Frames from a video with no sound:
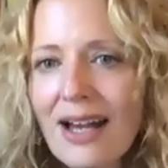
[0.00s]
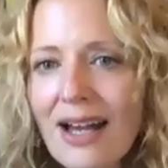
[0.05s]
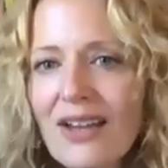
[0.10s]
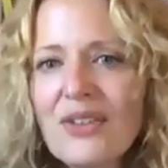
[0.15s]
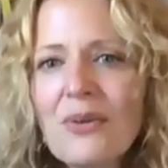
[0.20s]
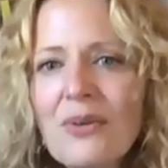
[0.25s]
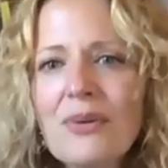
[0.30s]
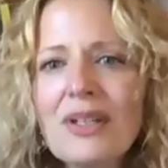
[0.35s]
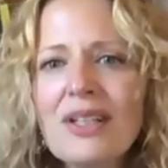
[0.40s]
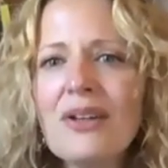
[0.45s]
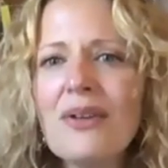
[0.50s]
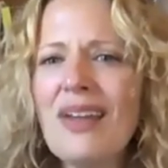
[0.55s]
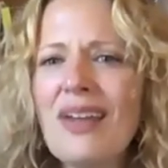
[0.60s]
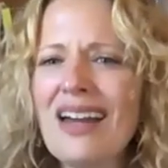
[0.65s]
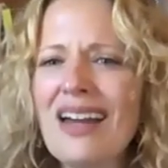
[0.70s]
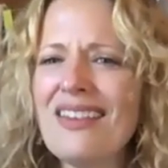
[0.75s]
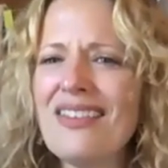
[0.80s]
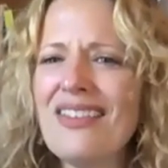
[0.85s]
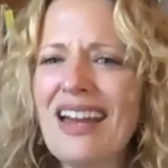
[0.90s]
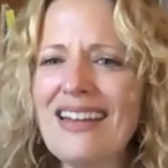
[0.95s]
so you know
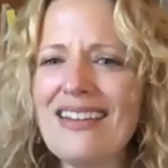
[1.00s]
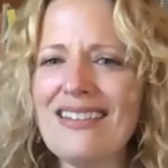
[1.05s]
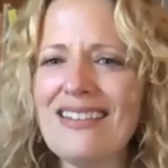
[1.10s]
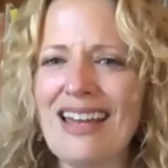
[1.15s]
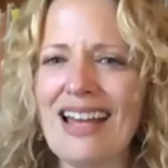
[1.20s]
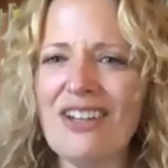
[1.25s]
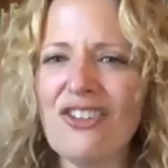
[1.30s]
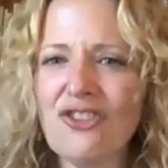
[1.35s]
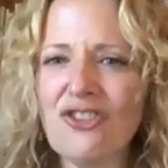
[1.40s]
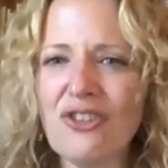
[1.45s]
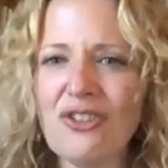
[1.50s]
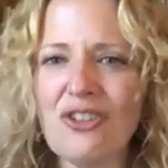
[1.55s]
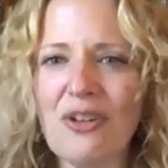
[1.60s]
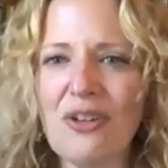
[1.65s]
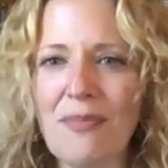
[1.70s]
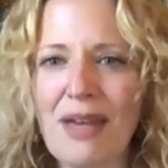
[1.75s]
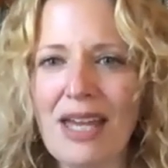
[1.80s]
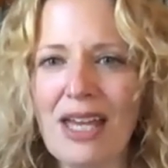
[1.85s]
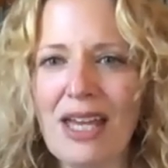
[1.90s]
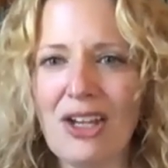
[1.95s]
that that extra
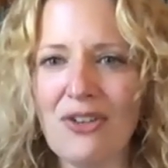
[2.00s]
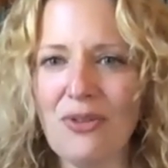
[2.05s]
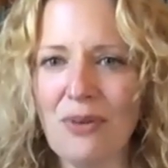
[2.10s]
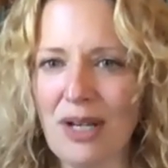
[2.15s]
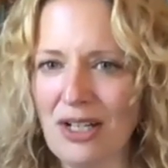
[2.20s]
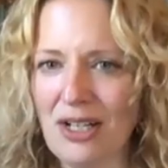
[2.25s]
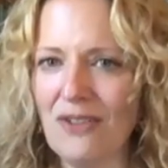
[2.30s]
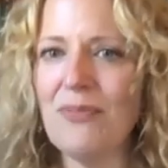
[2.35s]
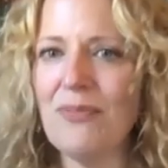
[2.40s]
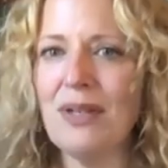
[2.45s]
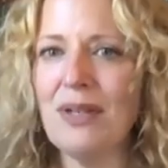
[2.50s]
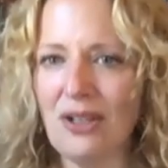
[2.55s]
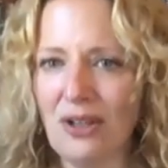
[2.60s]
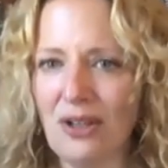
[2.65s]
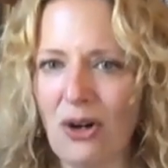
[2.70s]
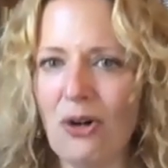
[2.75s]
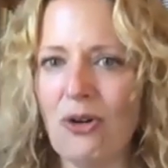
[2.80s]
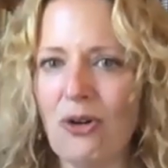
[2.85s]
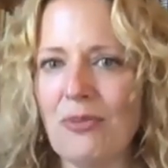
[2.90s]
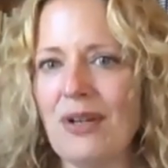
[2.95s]
demand right of being
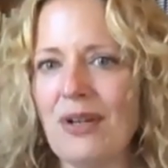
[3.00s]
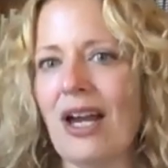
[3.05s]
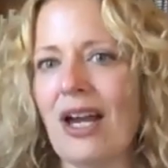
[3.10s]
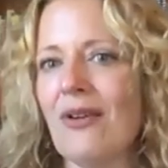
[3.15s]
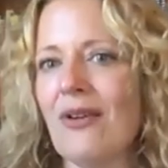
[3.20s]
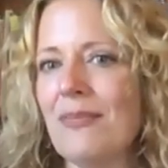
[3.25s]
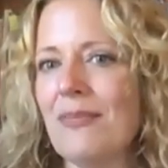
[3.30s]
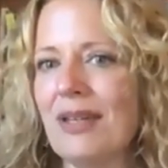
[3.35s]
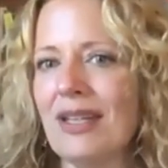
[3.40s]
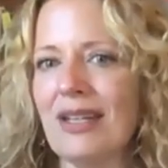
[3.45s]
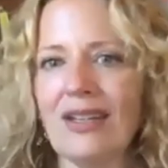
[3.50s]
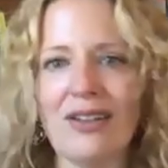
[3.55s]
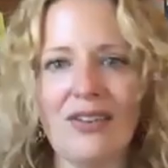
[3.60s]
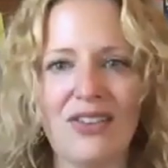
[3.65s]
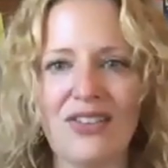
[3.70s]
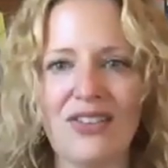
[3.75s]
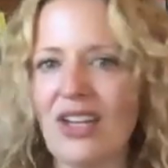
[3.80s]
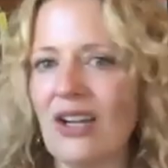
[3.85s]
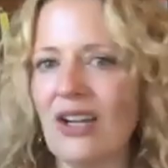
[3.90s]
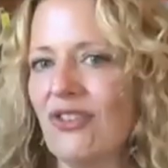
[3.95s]
home now and being in the
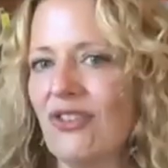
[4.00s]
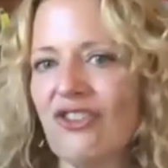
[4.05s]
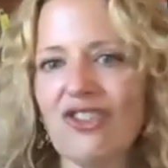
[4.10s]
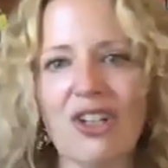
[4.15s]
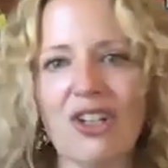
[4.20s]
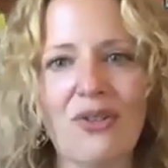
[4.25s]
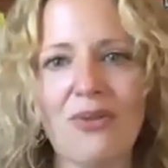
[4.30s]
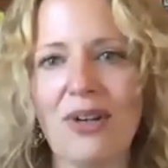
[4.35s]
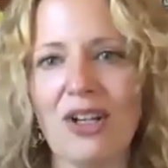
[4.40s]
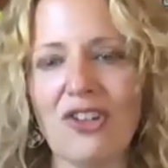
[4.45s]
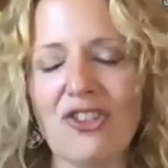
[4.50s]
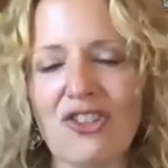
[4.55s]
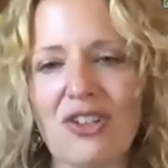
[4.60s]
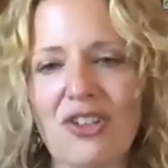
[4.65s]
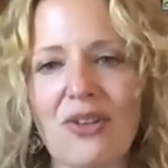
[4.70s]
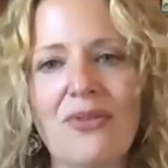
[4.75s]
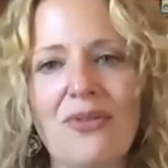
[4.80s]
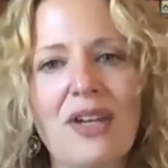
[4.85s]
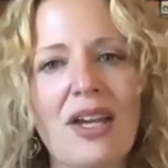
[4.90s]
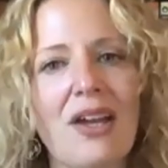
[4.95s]
sandwich generation
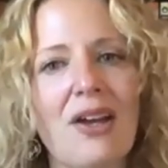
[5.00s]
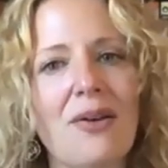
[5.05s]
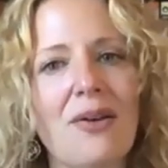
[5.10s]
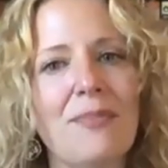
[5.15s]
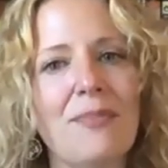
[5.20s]
of care,